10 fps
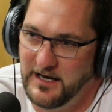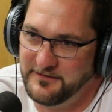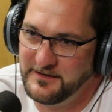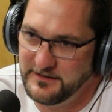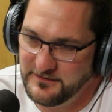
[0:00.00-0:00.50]
I
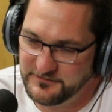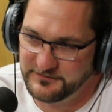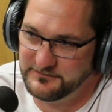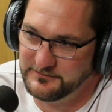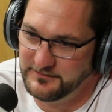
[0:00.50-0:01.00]
think
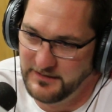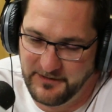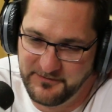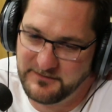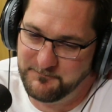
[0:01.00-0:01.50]
interest, I
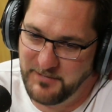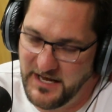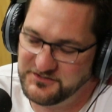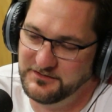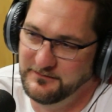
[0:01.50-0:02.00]
think
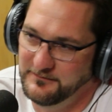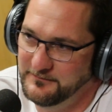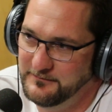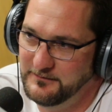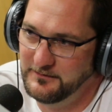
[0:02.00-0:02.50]

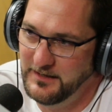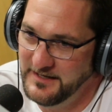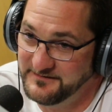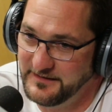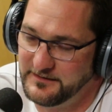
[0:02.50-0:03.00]
passion
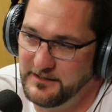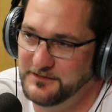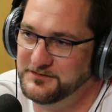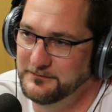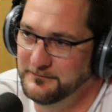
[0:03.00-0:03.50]
and
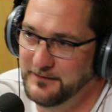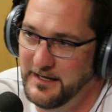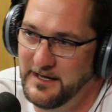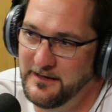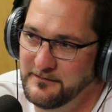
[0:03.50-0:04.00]
dedication
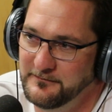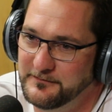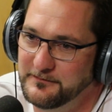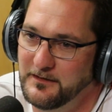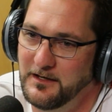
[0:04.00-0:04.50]
and
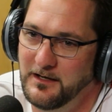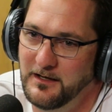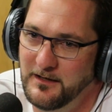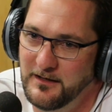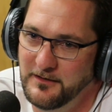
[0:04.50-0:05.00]

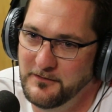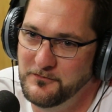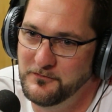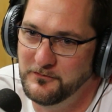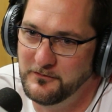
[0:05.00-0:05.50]

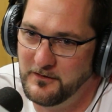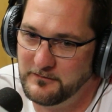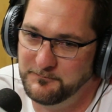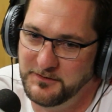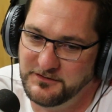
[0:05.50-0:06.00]

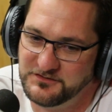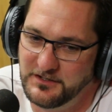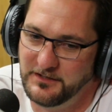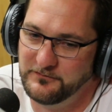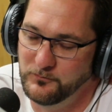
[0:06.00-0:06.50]
not being
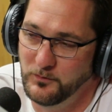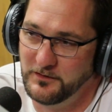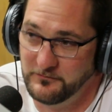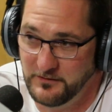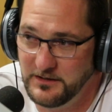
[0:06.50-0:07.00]
shy to
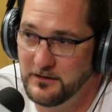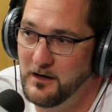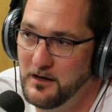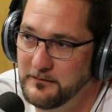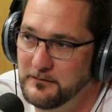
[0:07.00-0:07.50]
work really
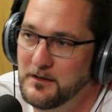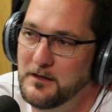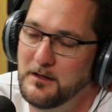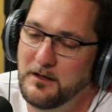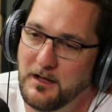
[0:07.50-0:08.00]
hard
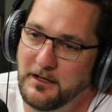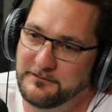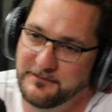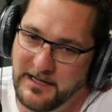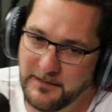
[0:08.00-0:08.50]

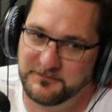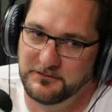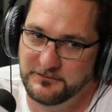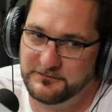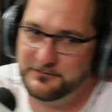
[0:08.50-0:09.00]
is an
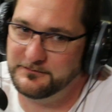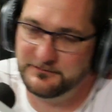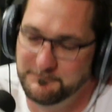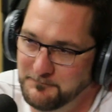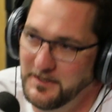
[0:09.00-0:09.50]
absolute
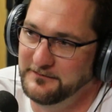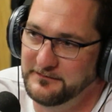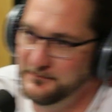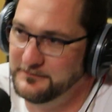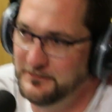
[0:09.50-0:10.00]
must.
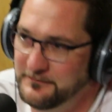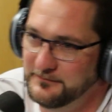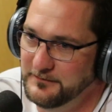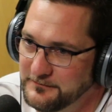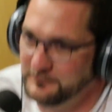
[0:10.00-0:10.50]

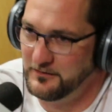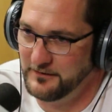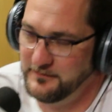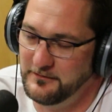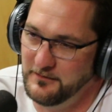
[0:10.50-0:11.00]
It's a
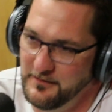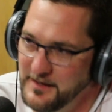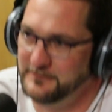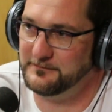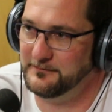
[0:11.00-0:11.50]
criteria
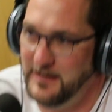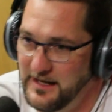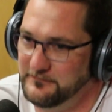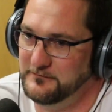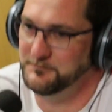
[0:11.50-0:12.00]
that
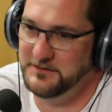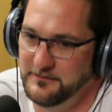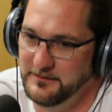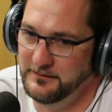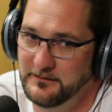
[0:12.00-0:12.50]
has to be
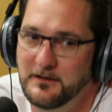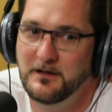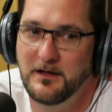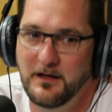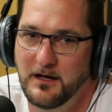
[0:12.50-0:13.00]
there.
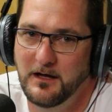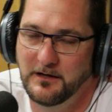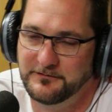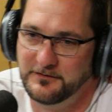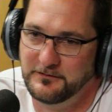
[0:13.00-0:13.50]

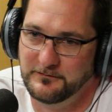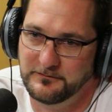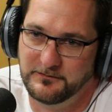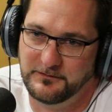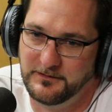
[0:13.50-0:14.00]
So
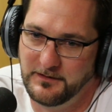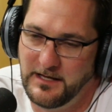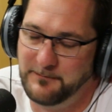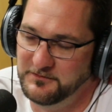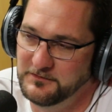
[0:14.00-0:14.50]

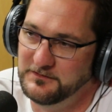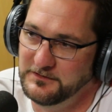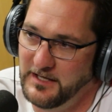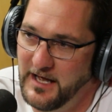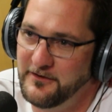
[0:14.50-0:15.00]

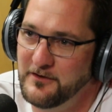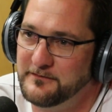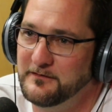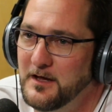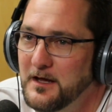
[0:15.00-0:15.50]
absolutely, I don't.